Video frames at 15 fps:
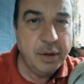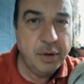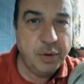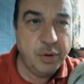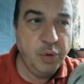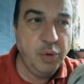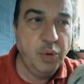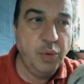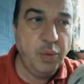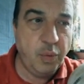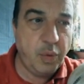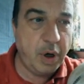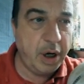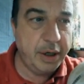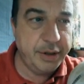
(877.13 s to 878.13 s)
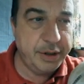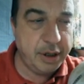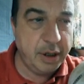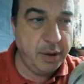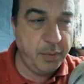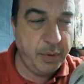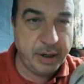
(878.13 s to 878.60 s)
who was
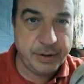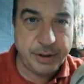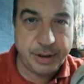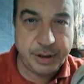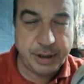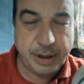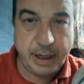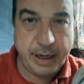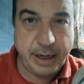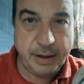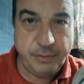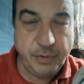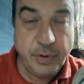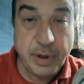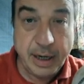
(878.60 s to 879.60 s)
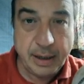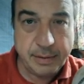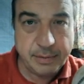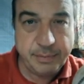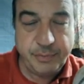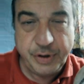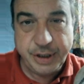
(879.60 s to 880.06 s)
a Welsh ruler,
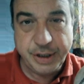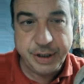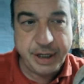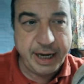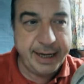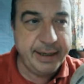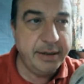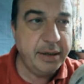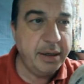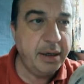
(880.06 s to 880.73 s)
British king.